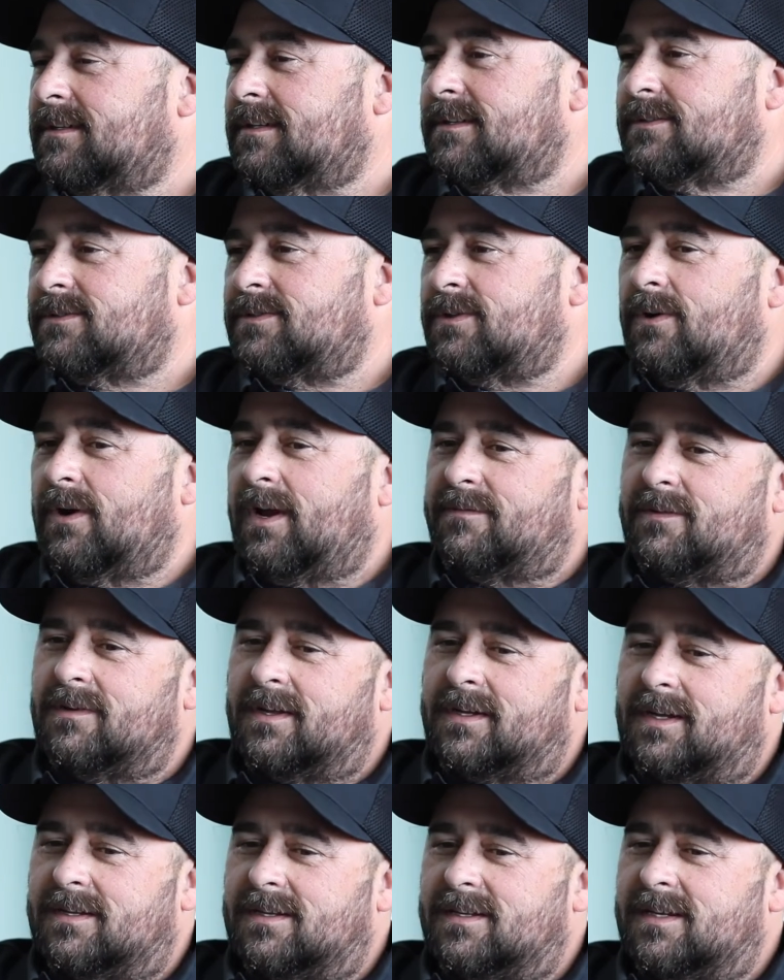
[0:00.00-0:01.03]
So after
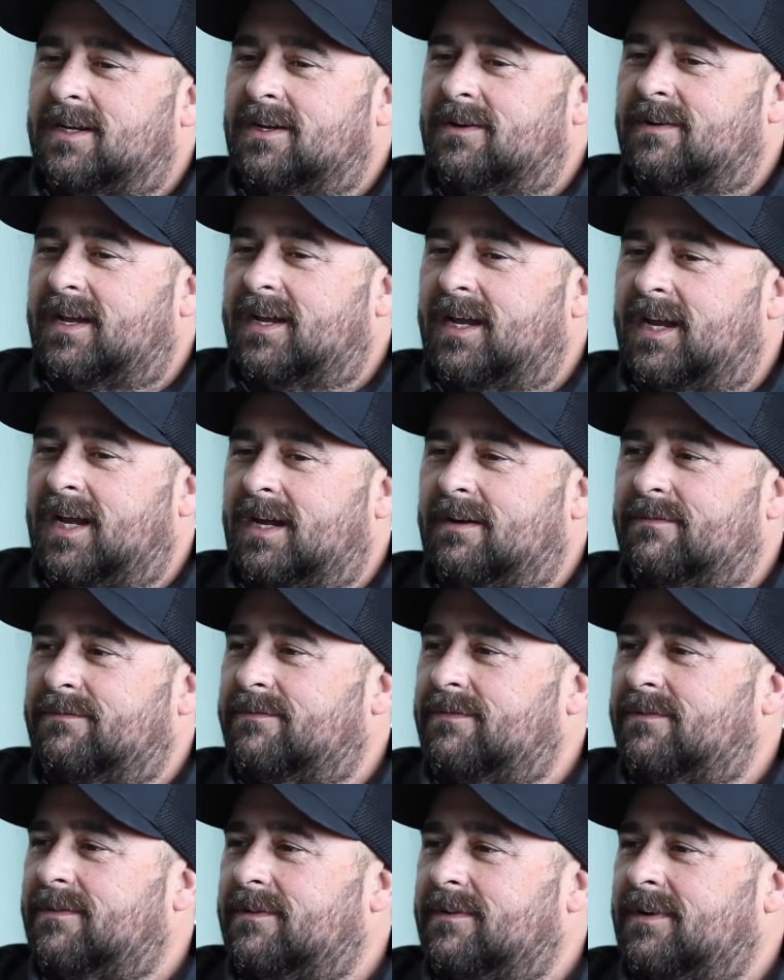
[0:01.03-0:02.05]
like a year and a
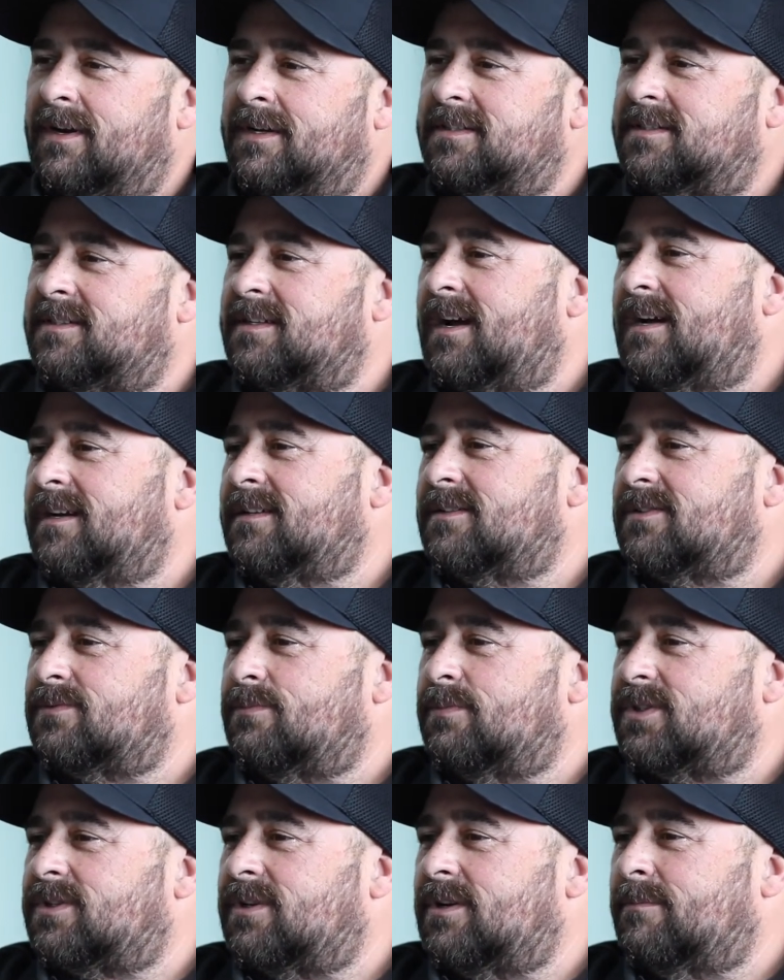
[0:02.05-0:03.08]
half, I decided to
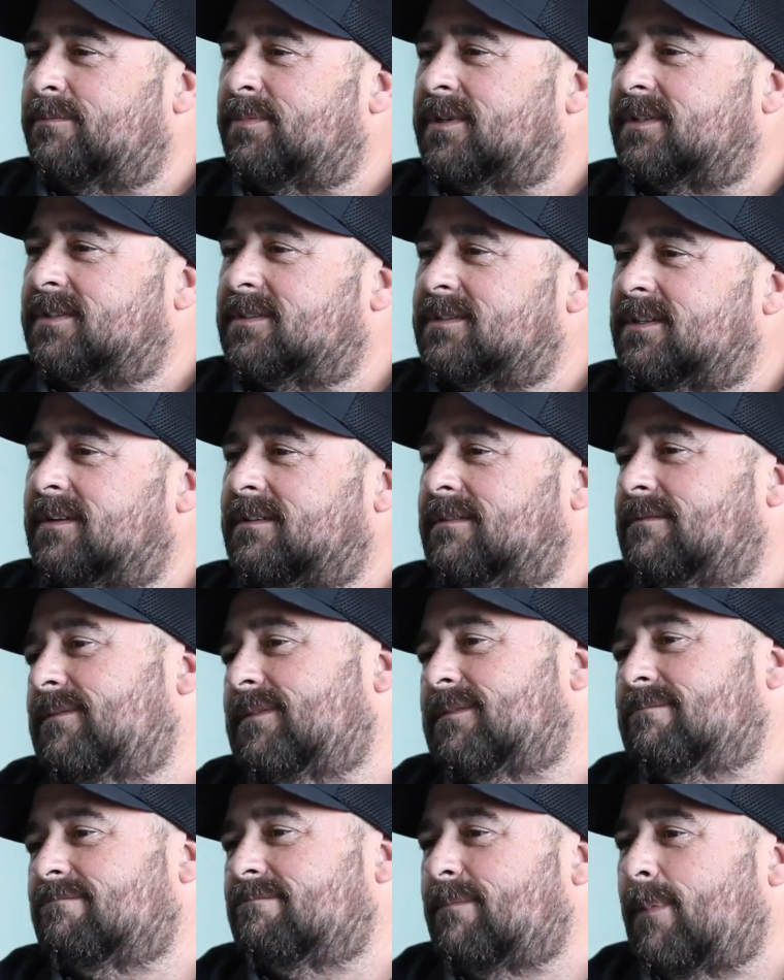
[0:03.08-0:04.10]
switch companies, and
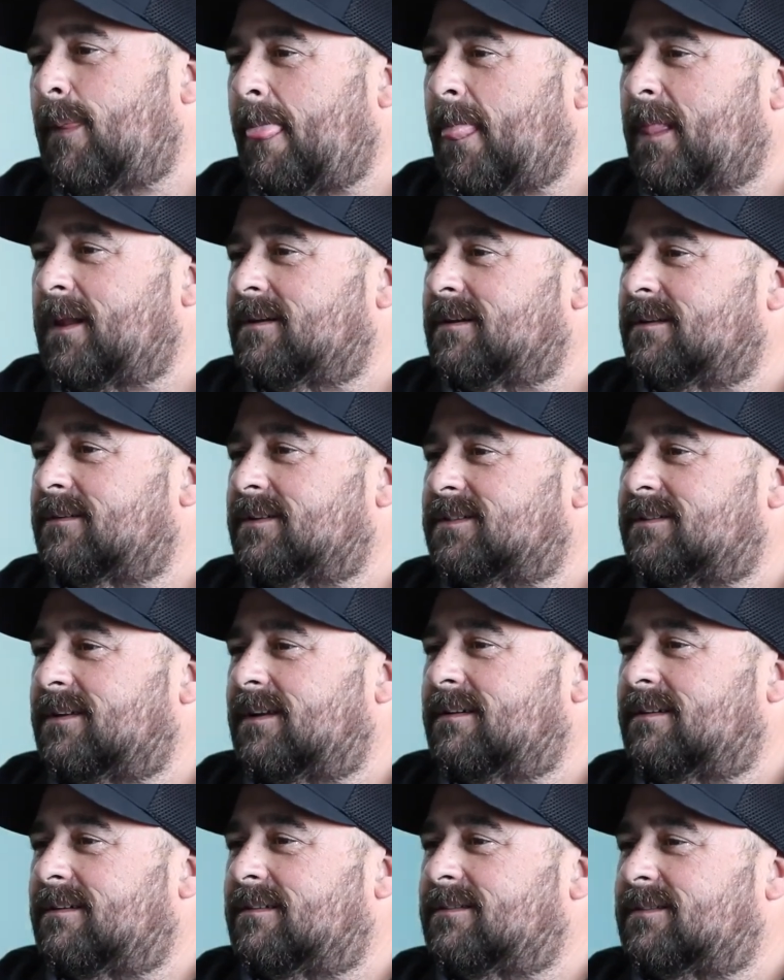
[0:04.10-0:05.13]
that's
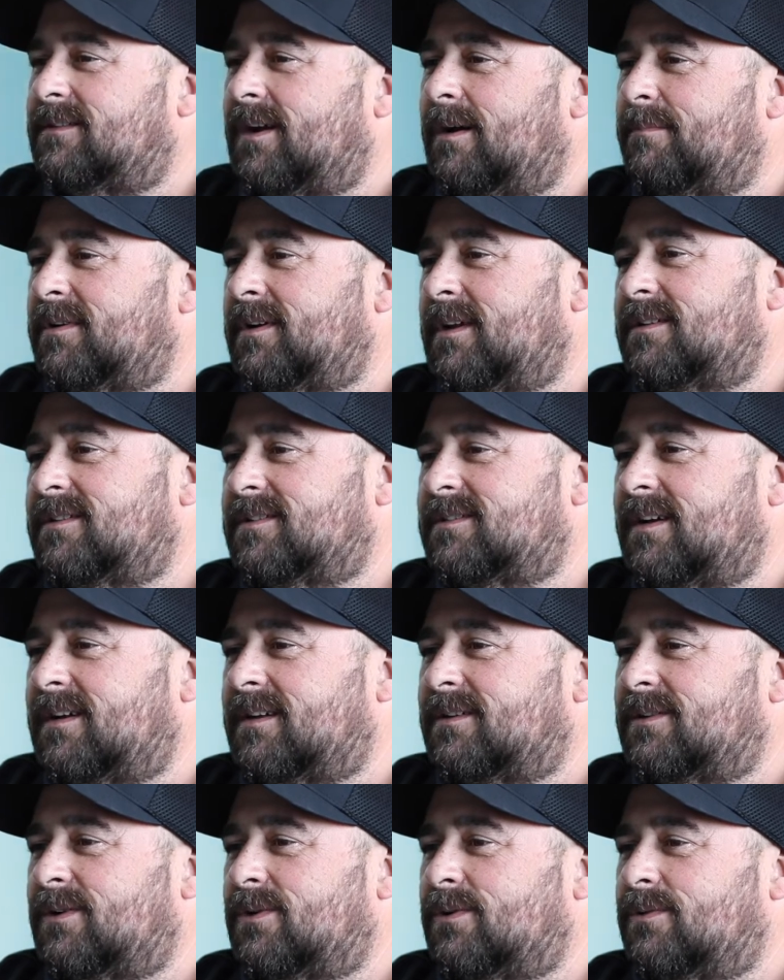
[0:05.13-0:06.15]
the company I
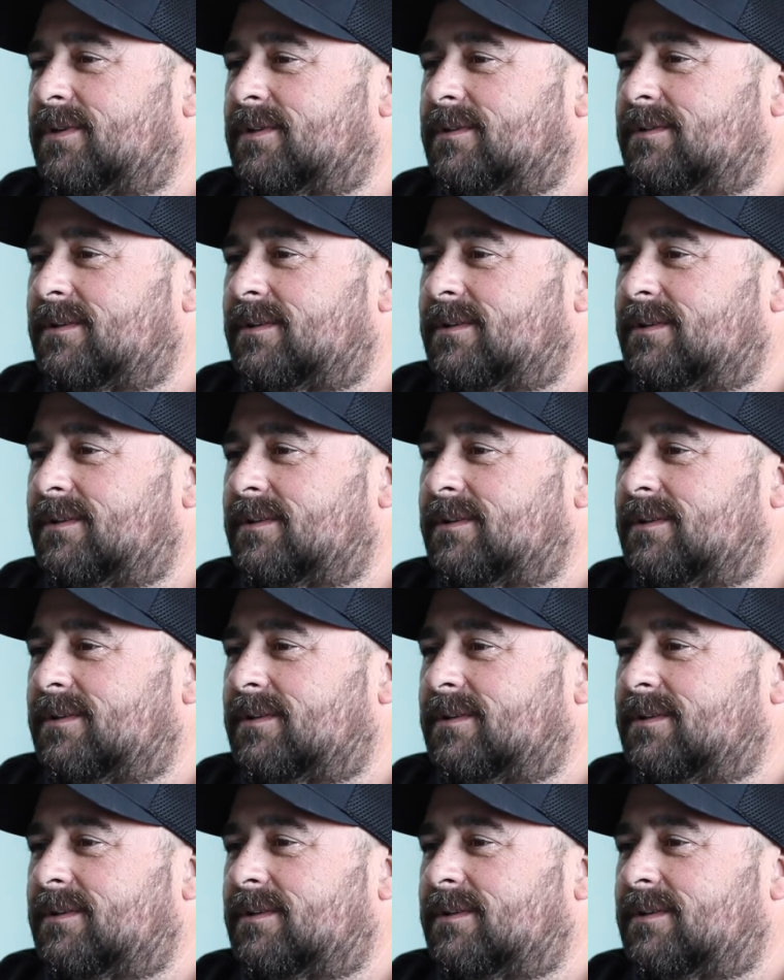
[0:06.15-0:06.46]
decided to go with.